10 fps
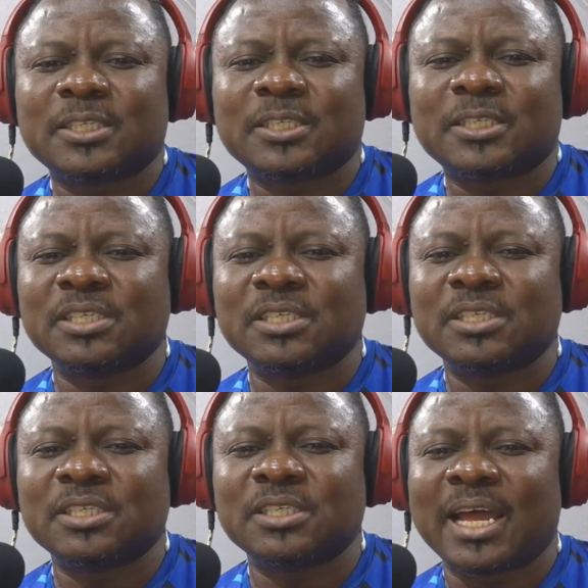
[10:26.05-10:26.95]

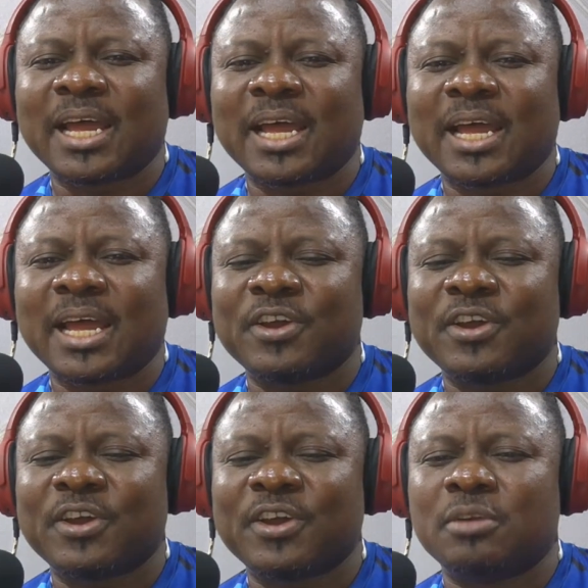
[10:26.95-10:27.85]
sports ministry, and
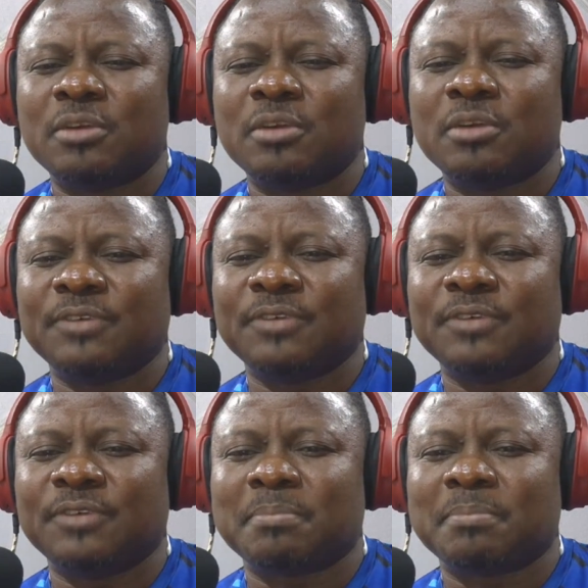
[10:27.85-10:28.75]
NFF on
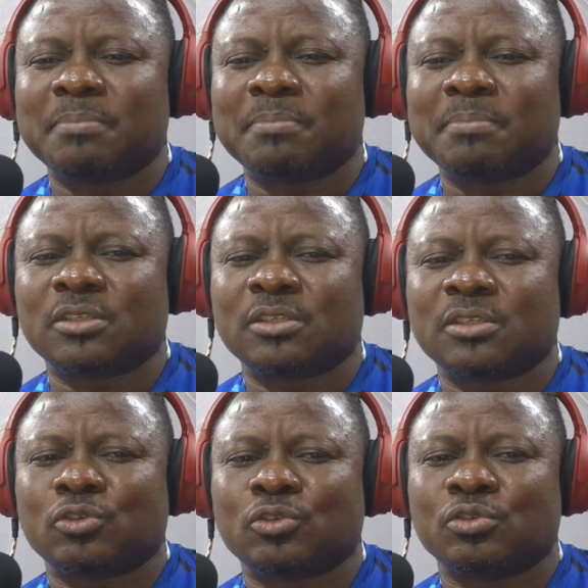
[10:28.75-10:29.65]
Monday, 4th March
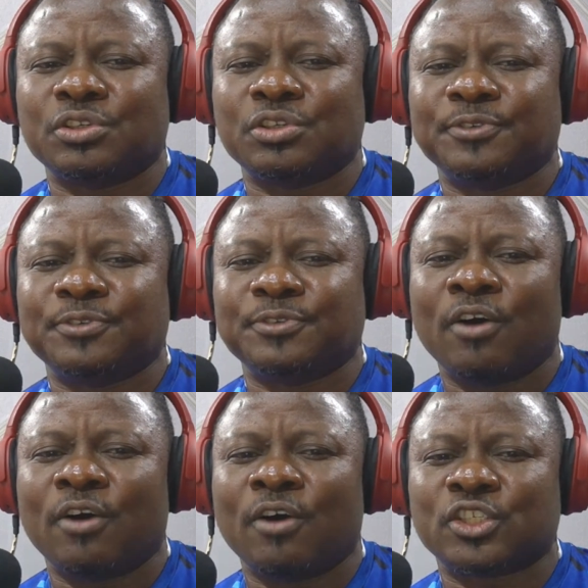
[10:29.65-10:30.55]
2022 to
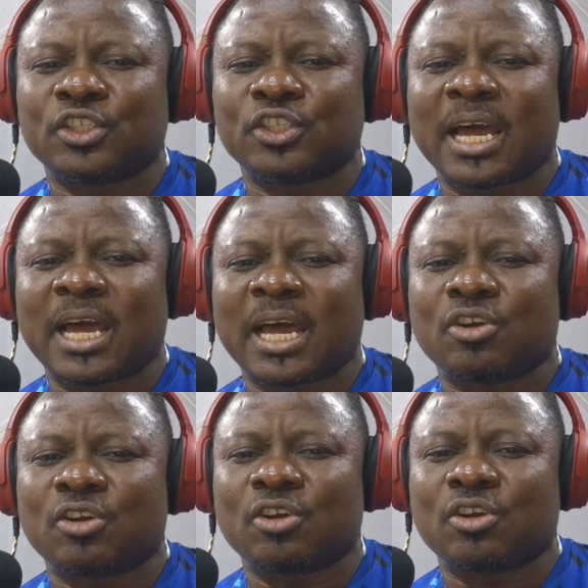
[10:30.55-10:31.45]
review the
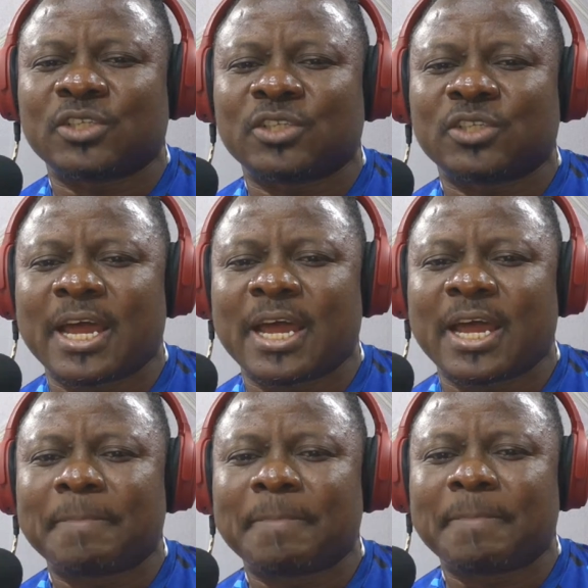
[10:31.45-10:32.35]
unfortunate outcome of the match
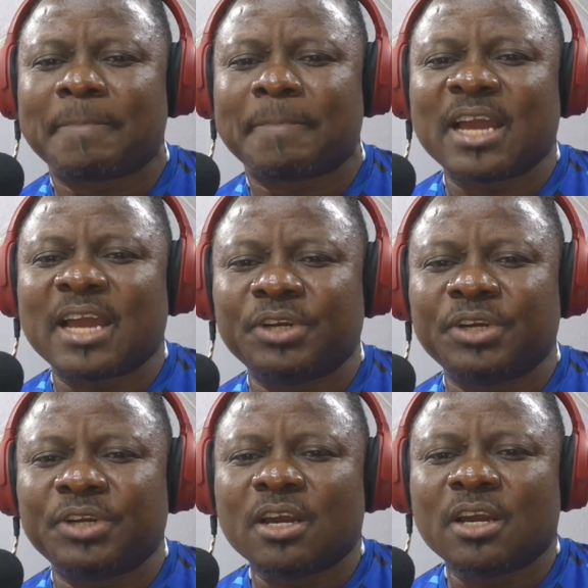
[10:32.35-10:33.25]
with Ghana
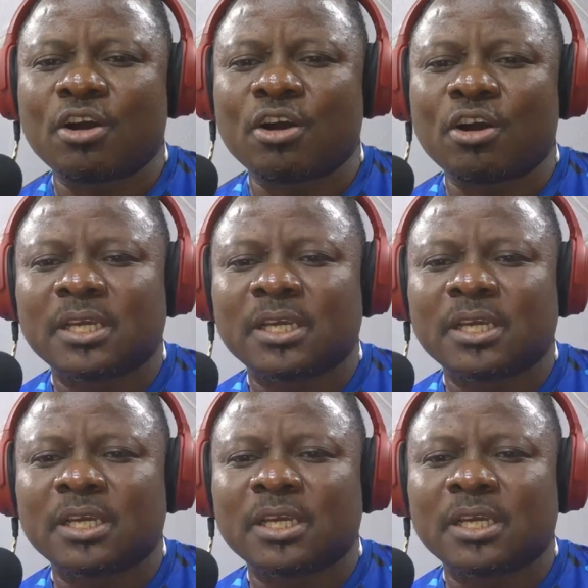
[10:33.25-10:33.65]
and agree